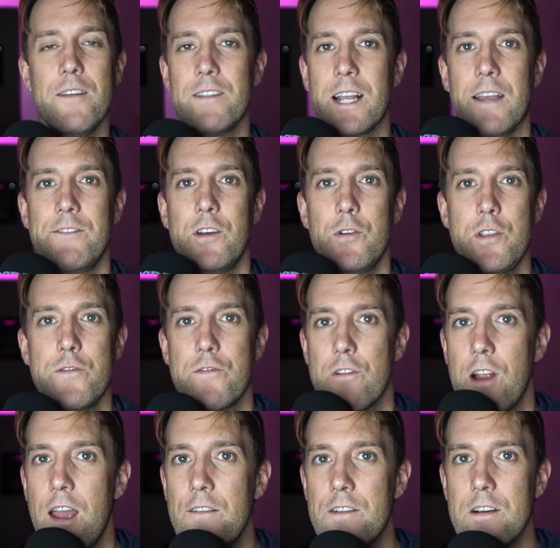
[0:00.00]
Like, I've known you
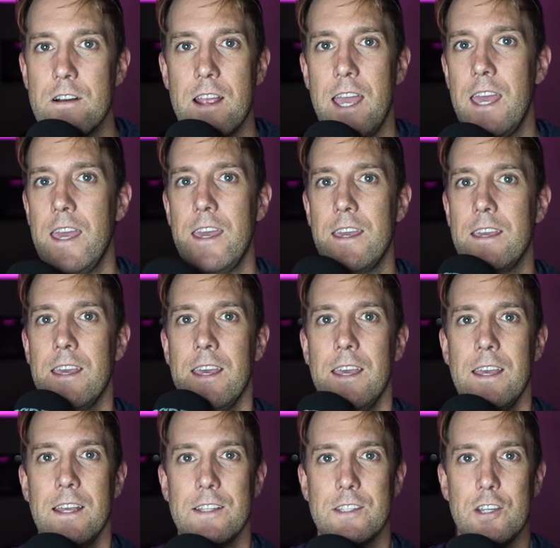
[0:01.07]
forever. Hey,
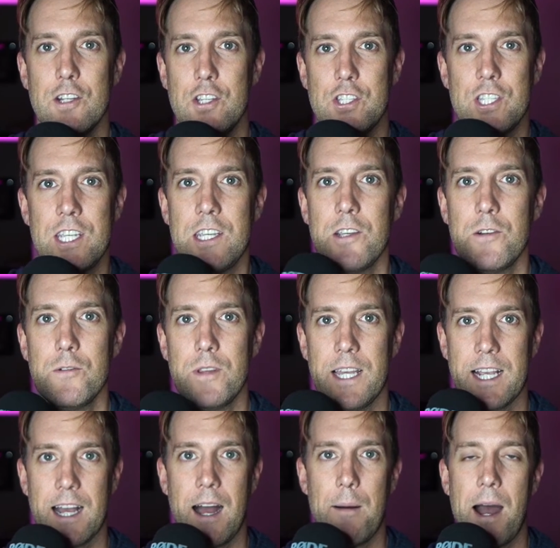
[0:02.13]
it's good to see you.
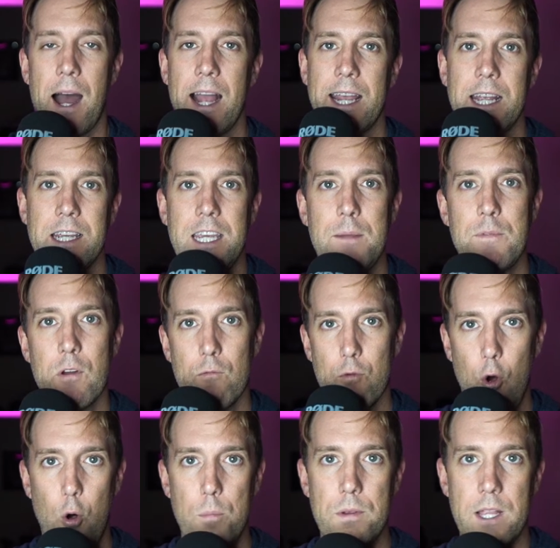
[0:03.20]
Like, I can keep the
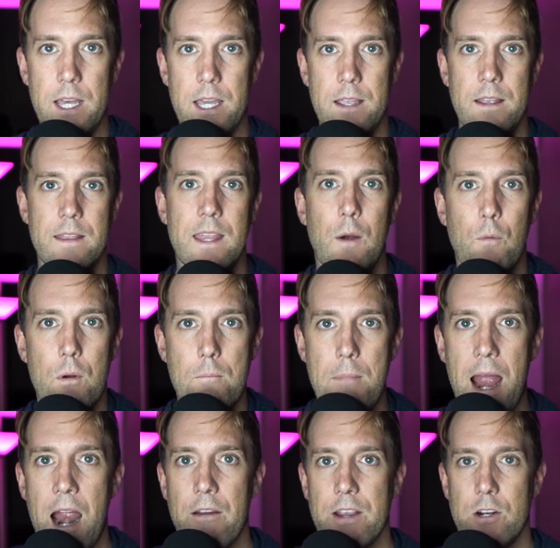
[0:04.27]
role play that we're
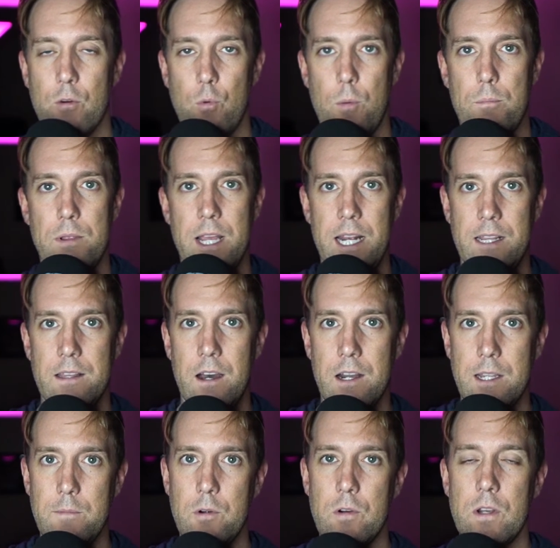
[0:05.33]
married or we're planning the
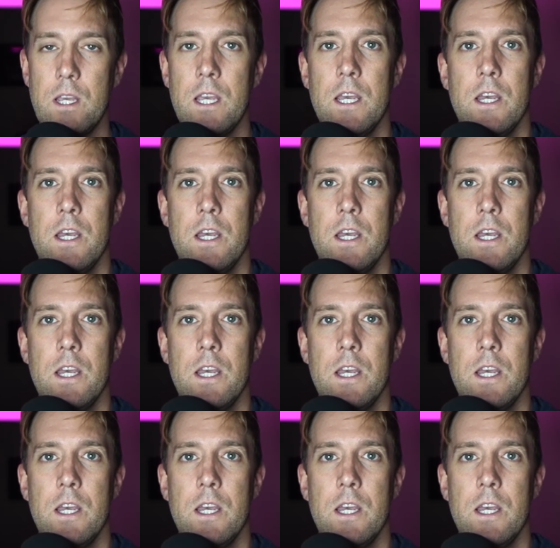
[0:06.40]
honeymoon.